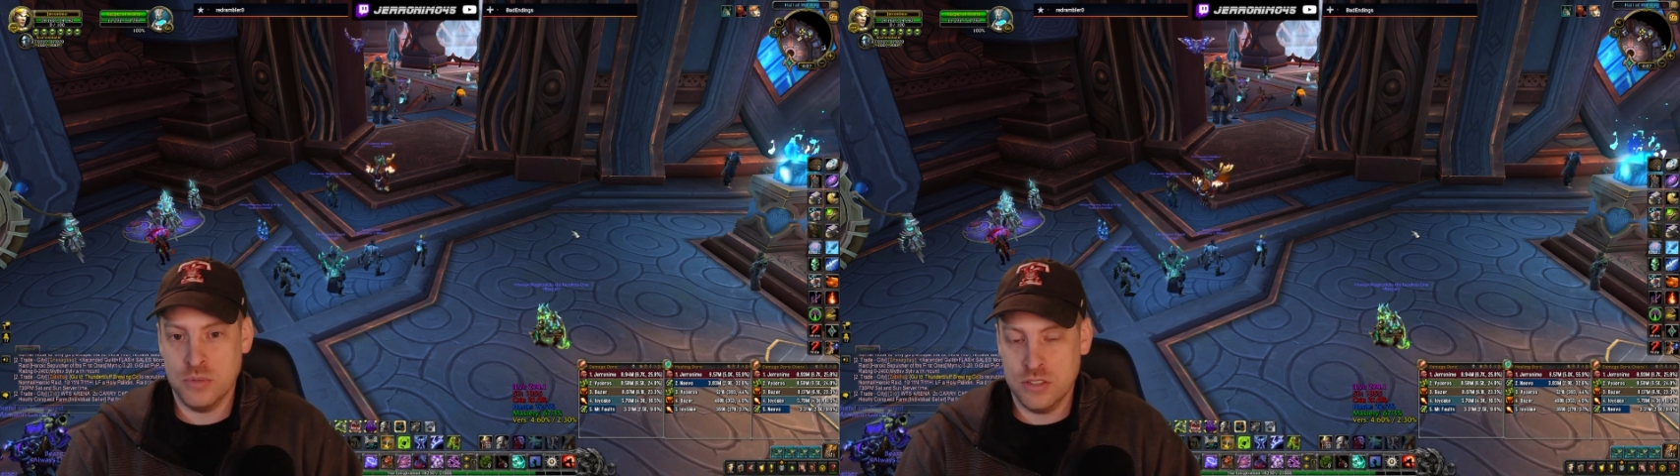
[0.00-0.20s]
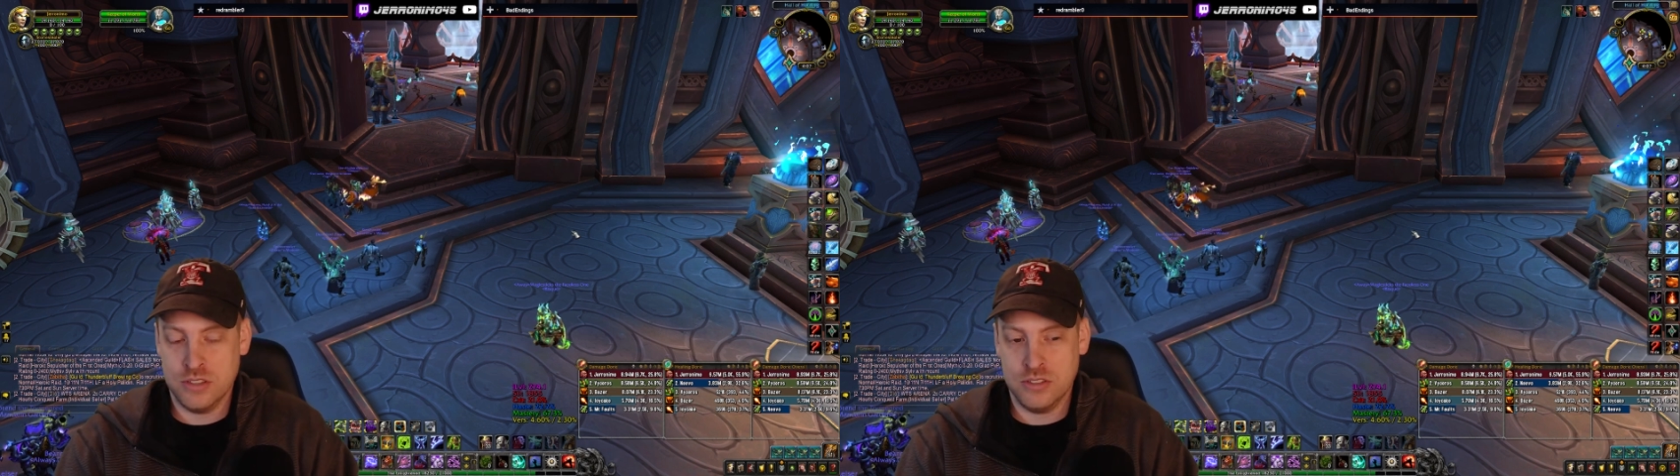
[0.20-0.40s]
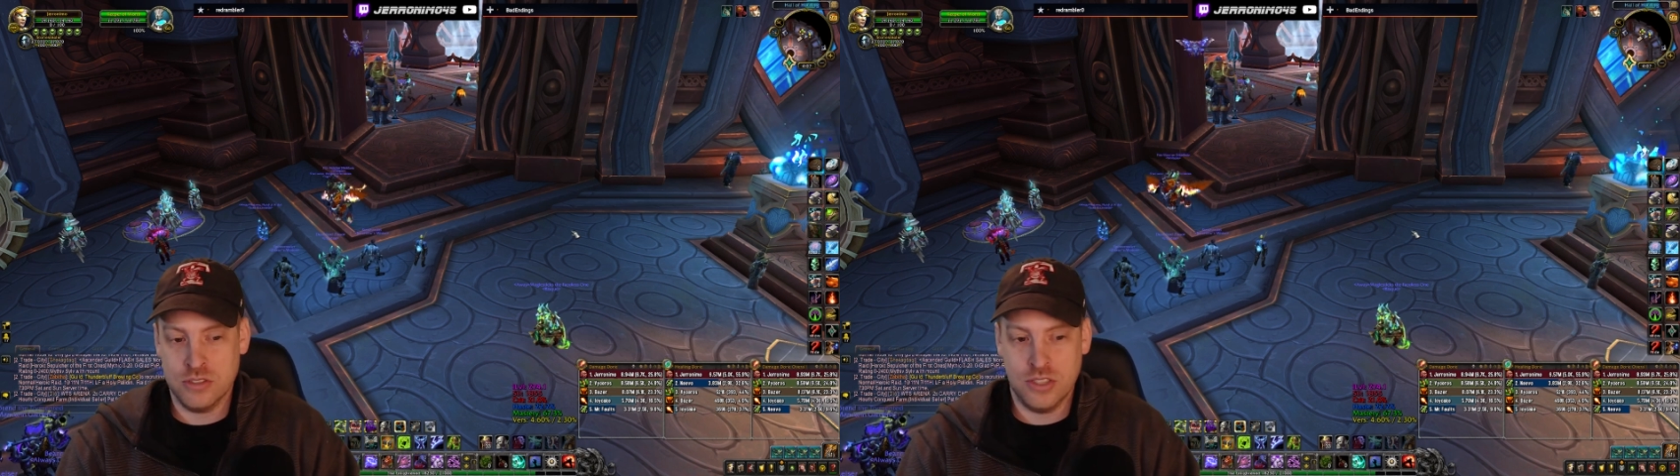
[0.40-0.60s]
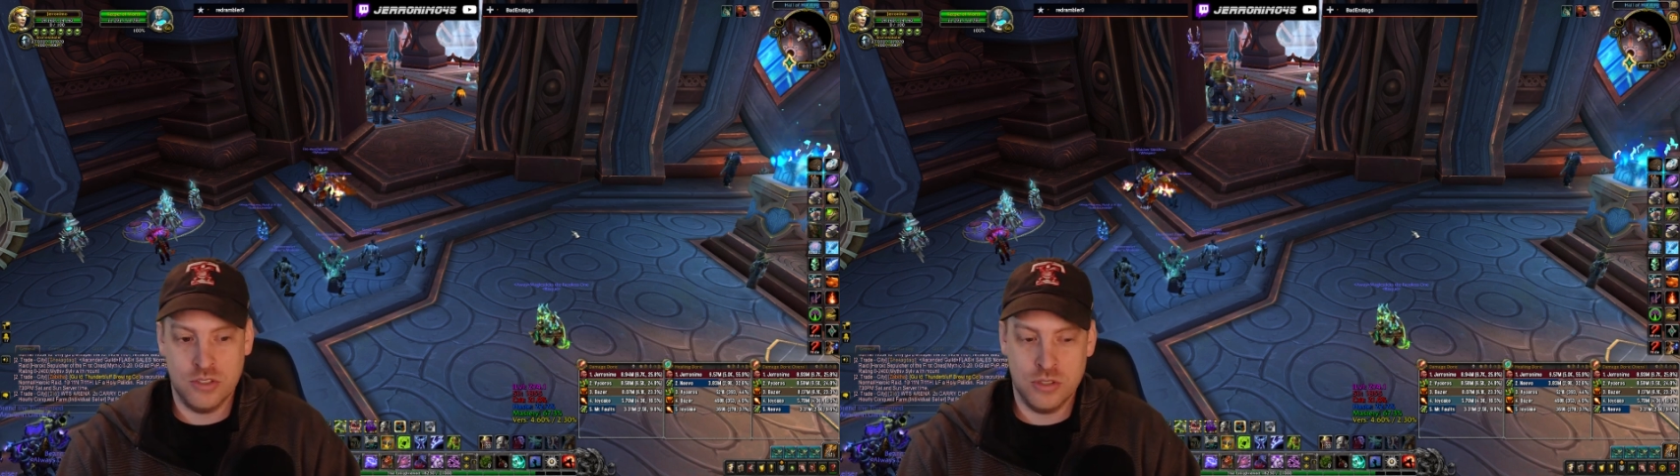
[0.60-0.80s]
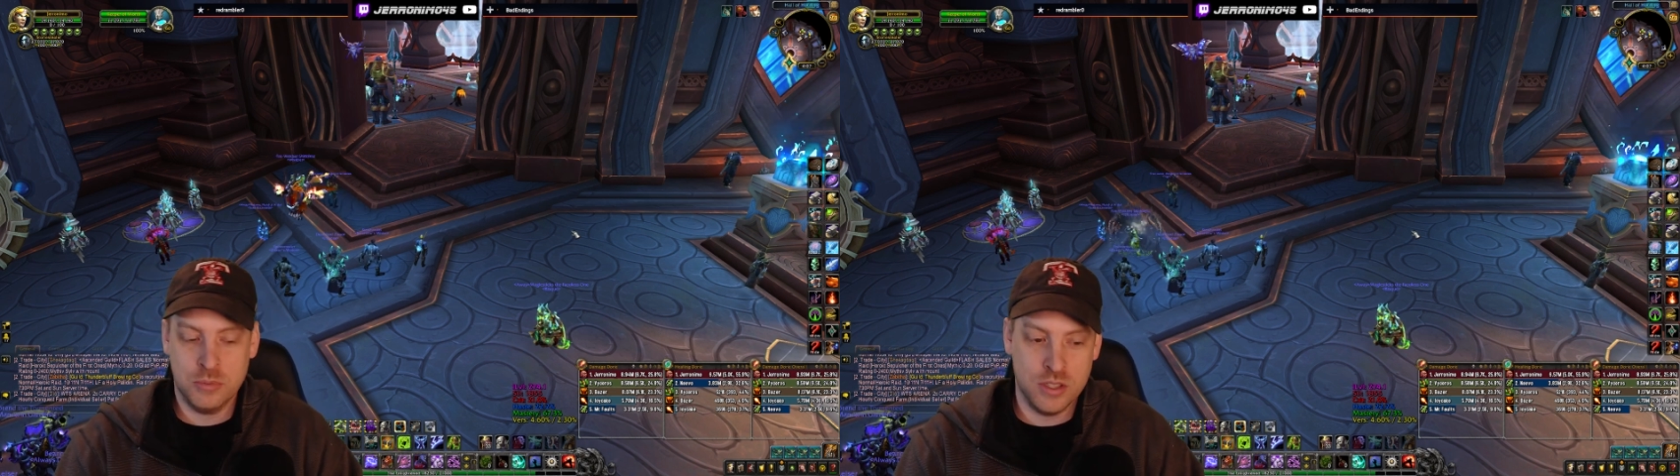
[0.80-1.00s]
But it
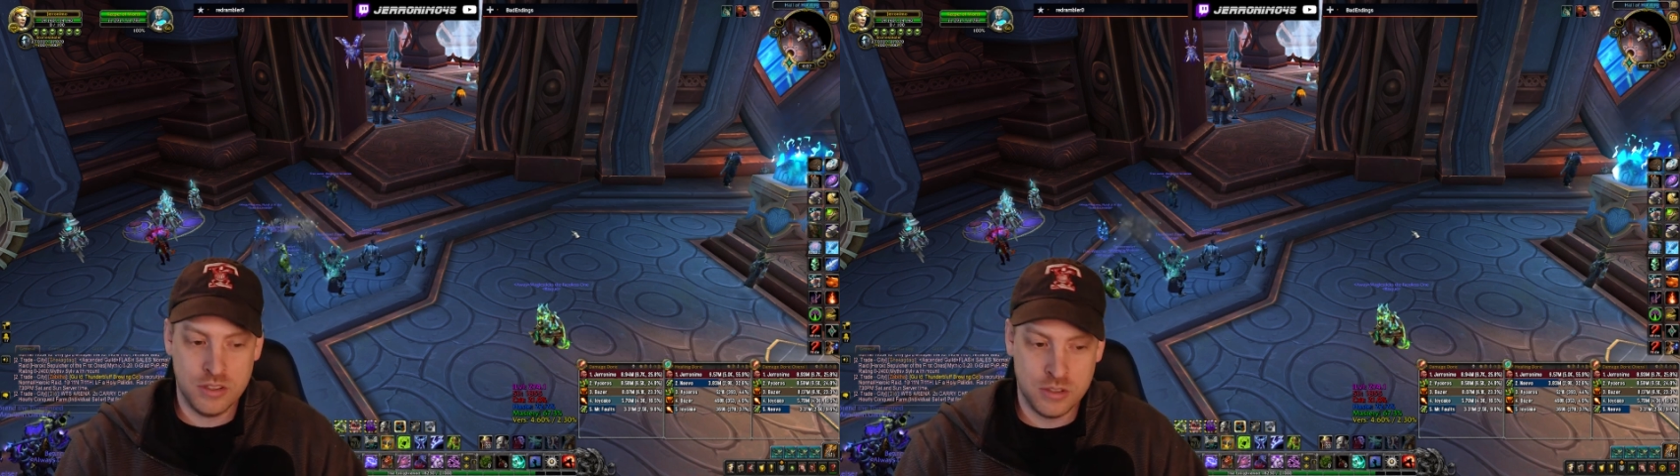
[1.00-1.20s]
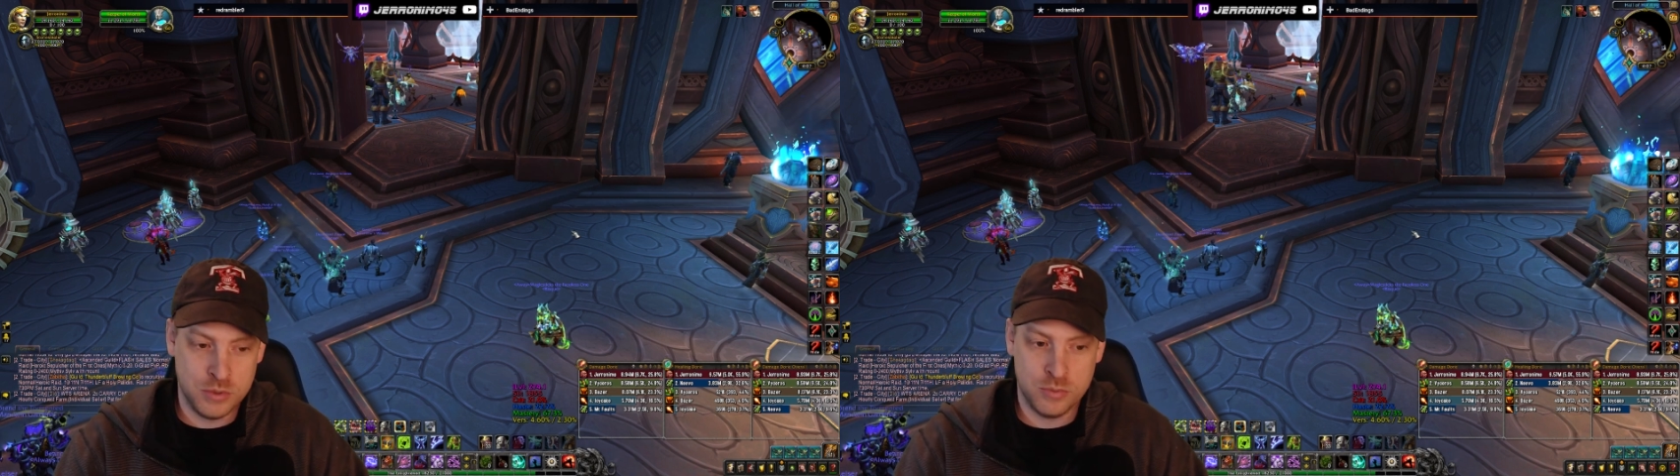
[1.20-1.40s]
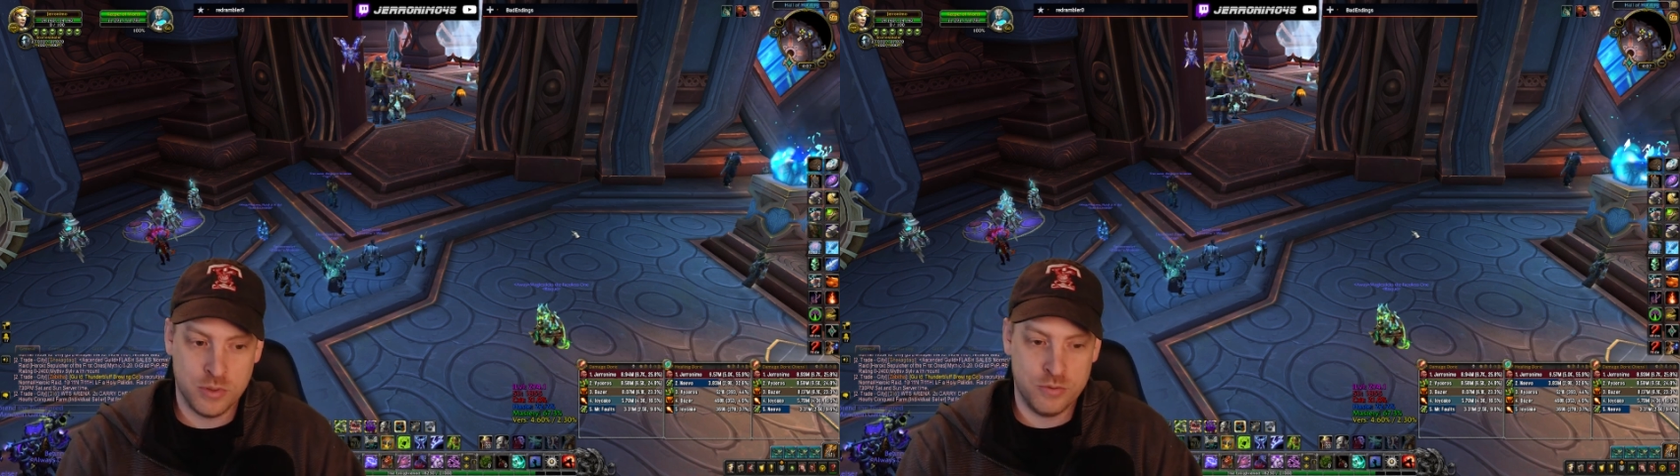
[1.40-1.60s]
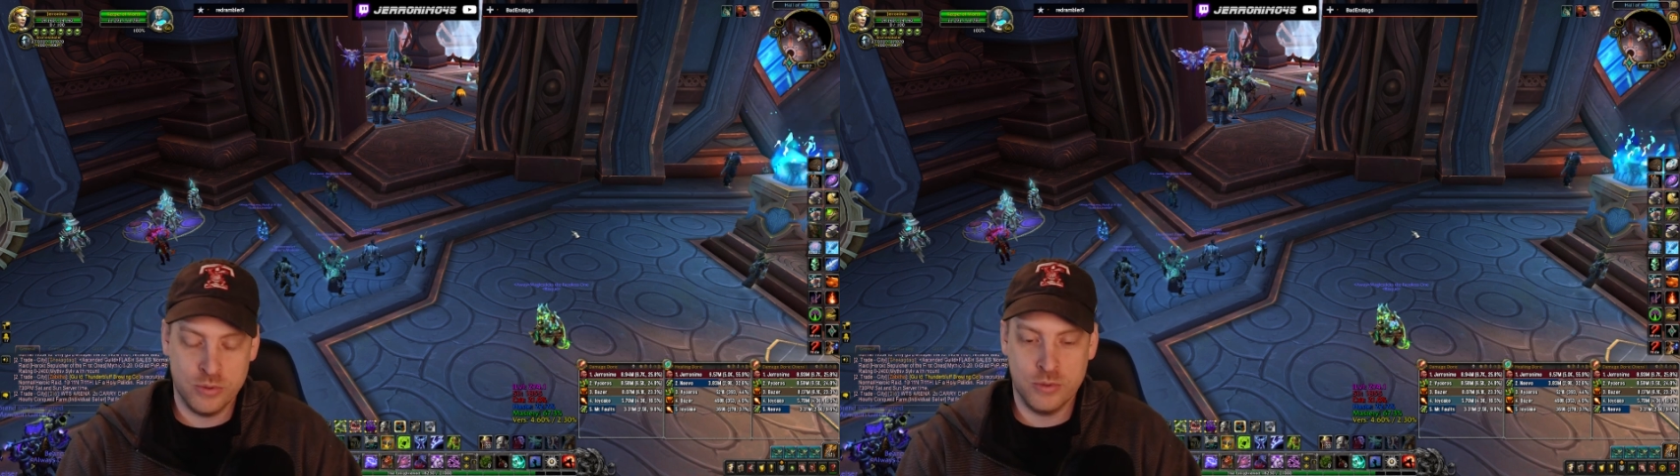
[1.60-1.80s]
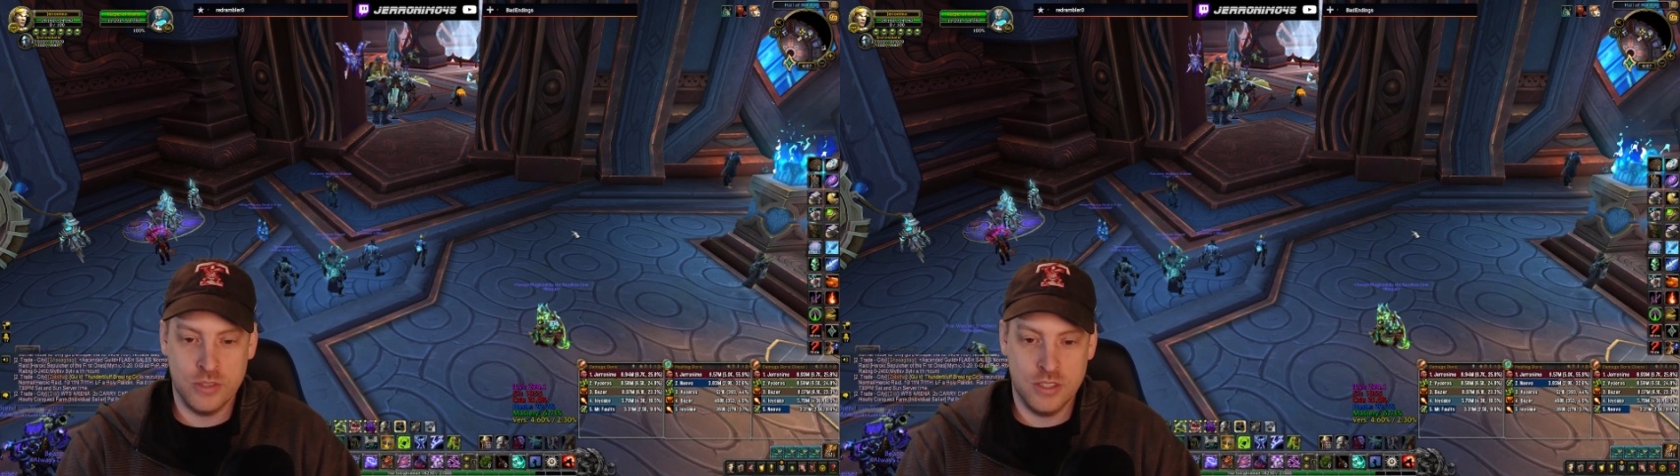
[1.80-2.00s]
should be a little bit more
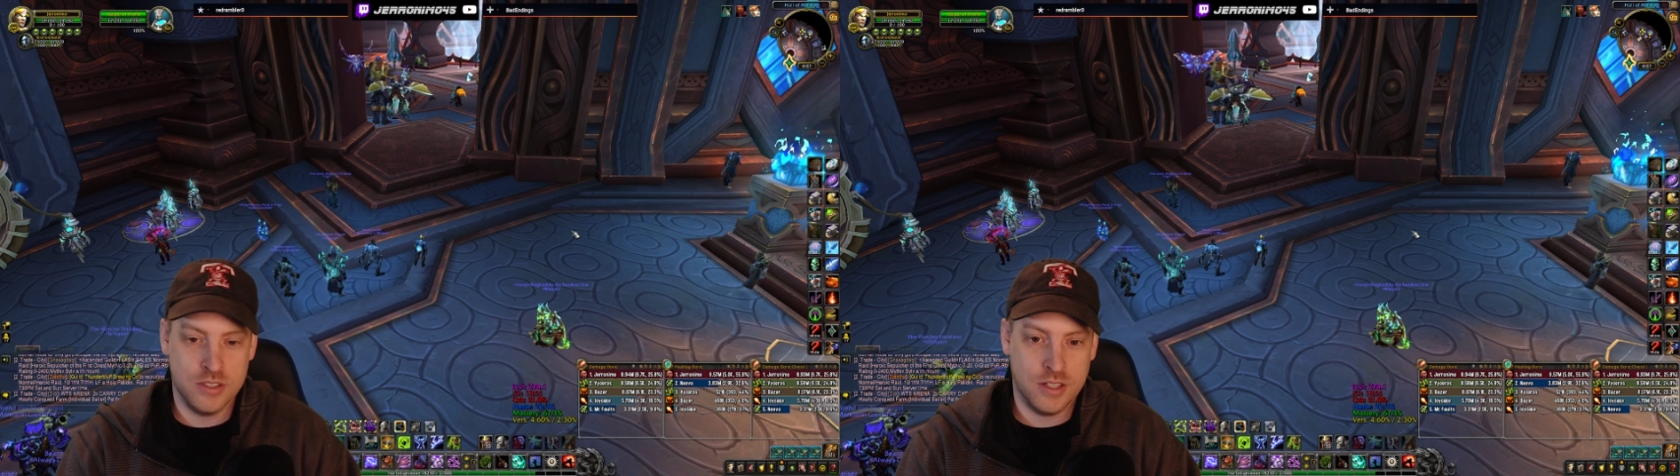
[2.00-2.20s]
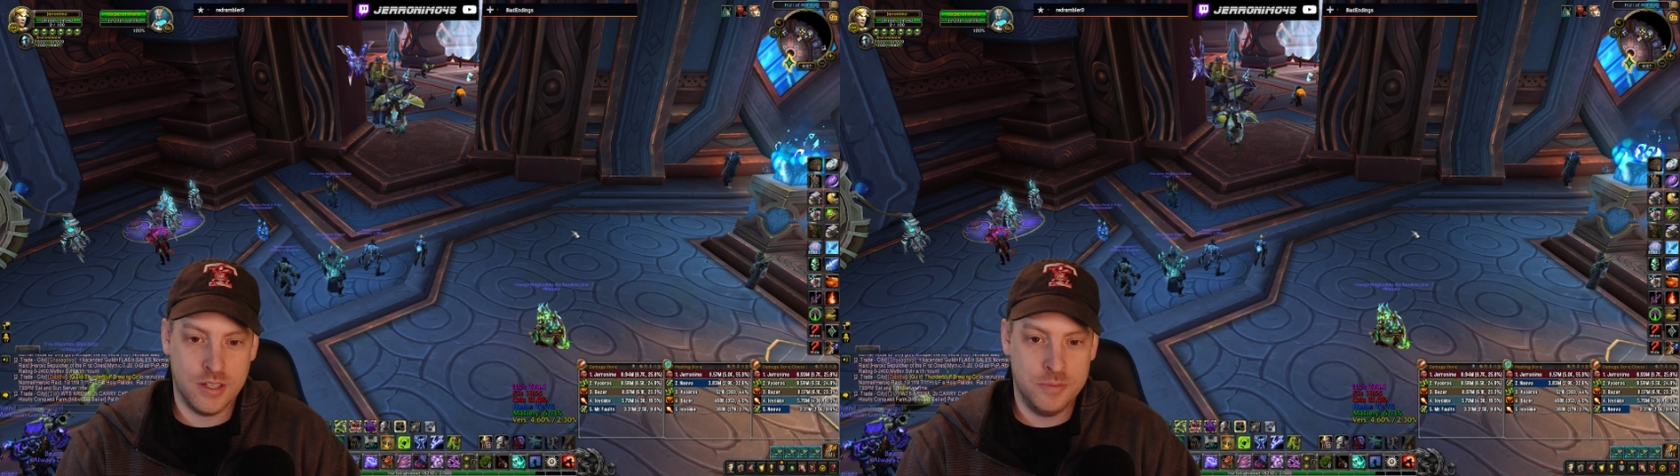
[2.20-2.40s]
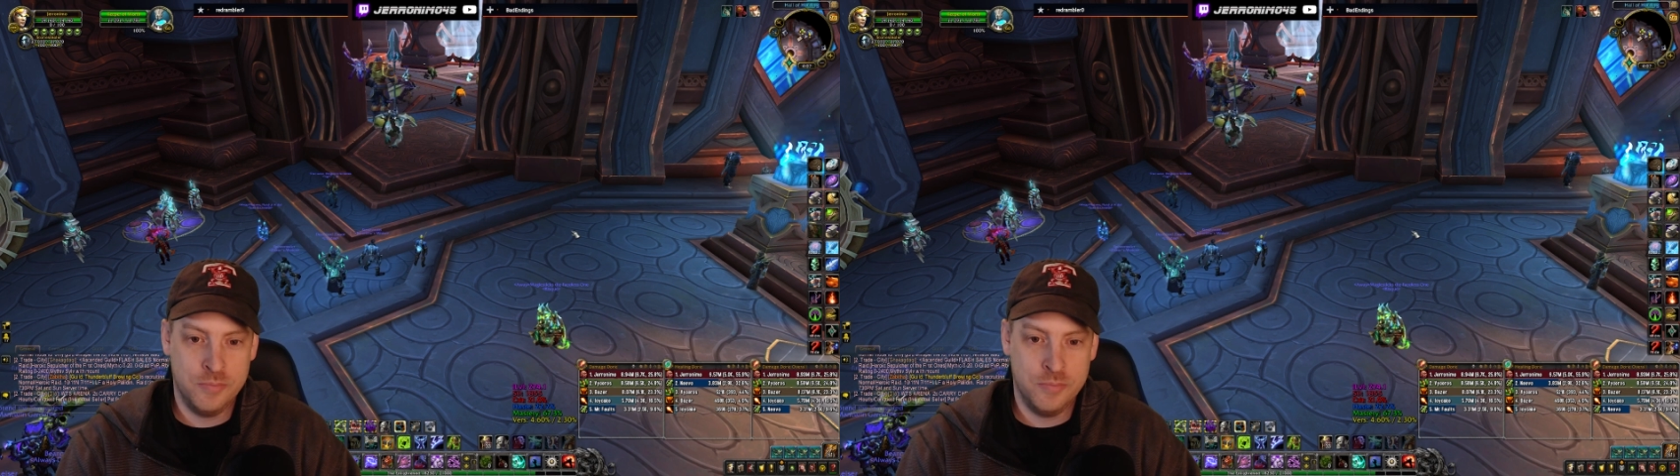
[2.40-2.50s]
fluid than that.